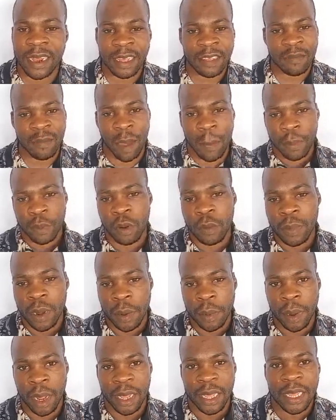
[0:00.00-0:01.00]
is my
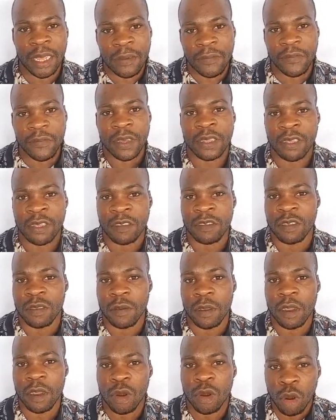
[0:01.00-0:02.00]
problem now? If it is
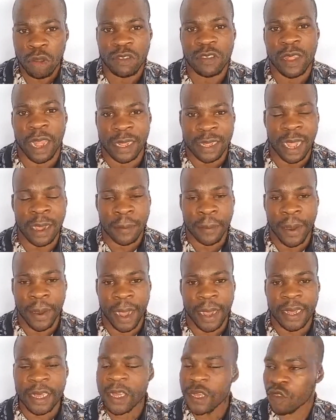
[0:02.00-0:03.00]
clothes that I
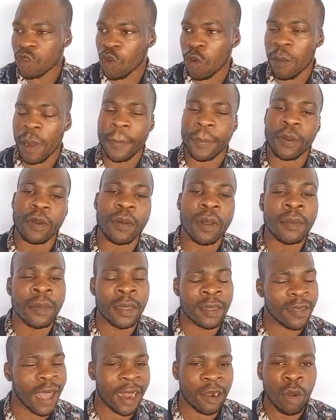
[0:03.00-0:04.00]
buy, so my problem
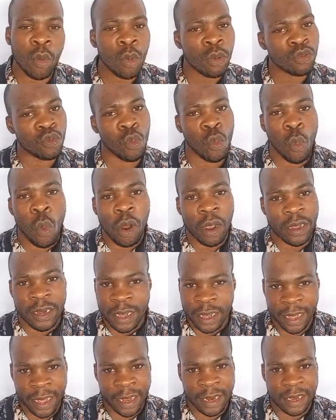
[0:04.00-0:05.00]
is I don't want to walk
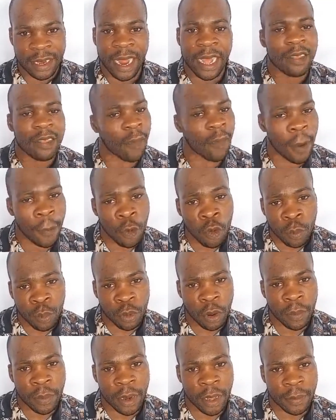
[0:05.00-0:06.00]
naked. That's my own
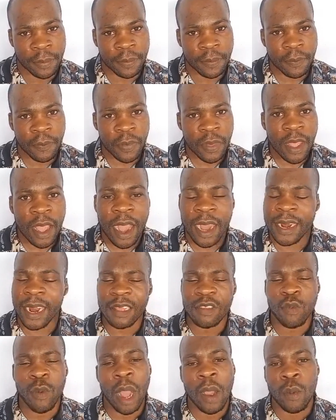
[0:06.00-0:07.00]
problem, and
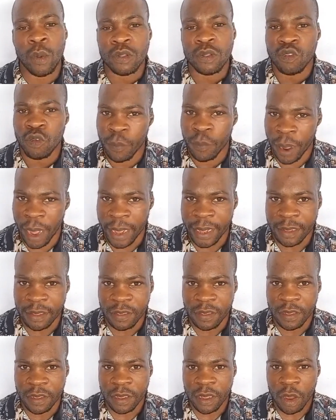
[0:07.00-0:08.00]
that's why I want to buy
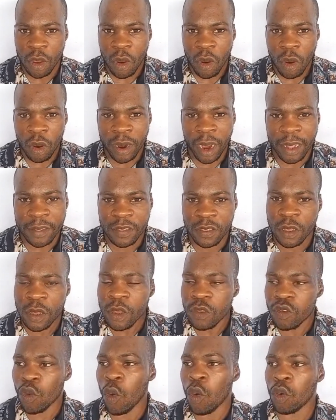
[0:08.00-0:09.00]
it. All right.
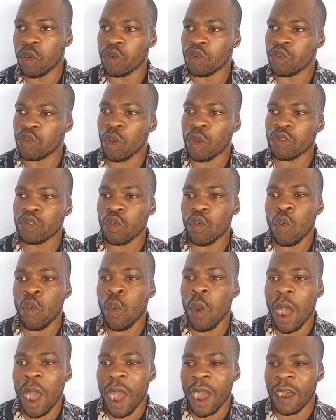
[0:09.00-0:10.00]
So those who
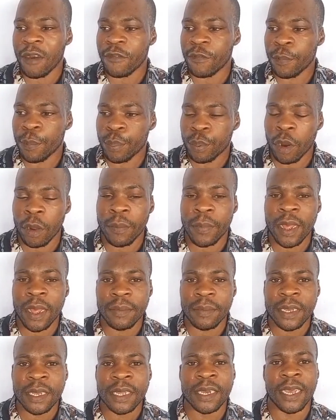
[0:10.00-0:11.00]
have problem
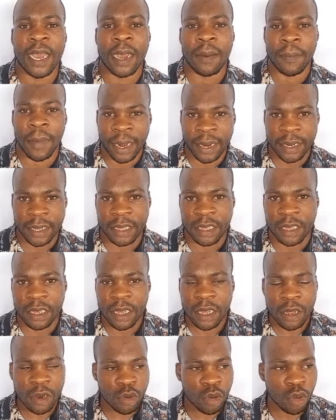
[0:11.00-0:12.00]
in their marriage,
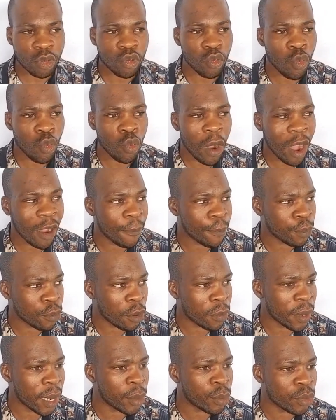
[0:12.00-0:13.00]
those who have
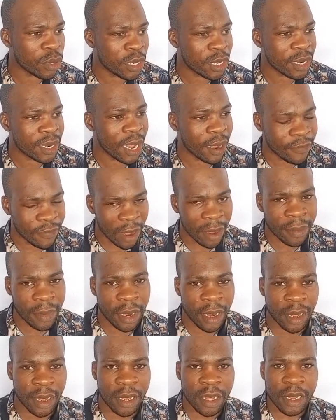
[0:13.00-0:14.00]
problem within their
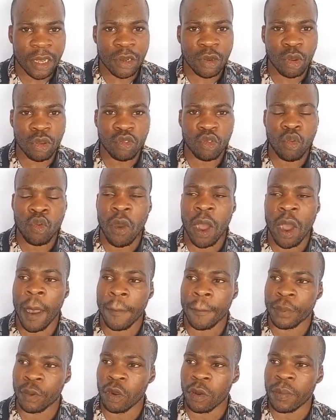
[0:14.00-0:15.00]
family, those who
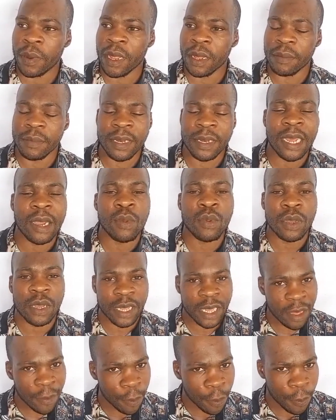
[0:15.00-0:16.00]
have problem, they will
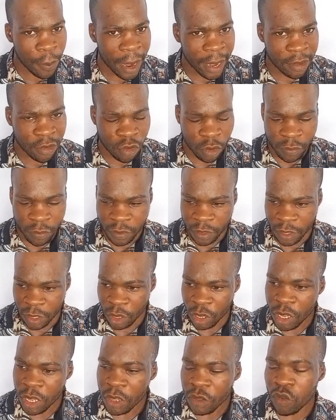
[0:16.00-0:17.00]
keep buying something.
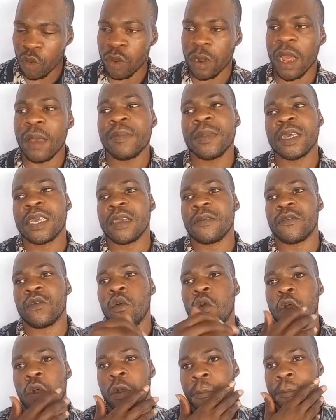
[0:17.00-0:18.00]
So let me give you
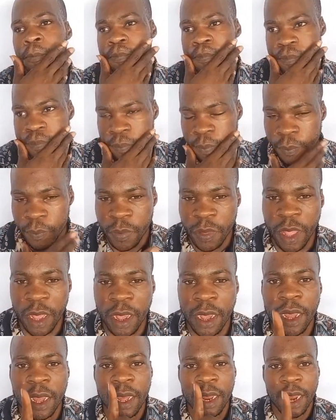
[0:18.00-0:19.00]
one
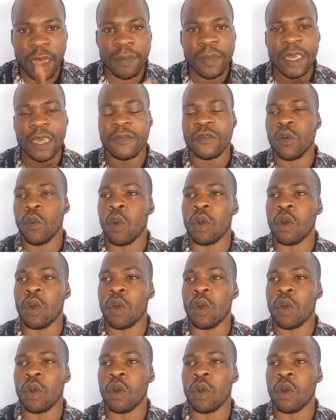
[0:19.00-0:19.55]
let me give you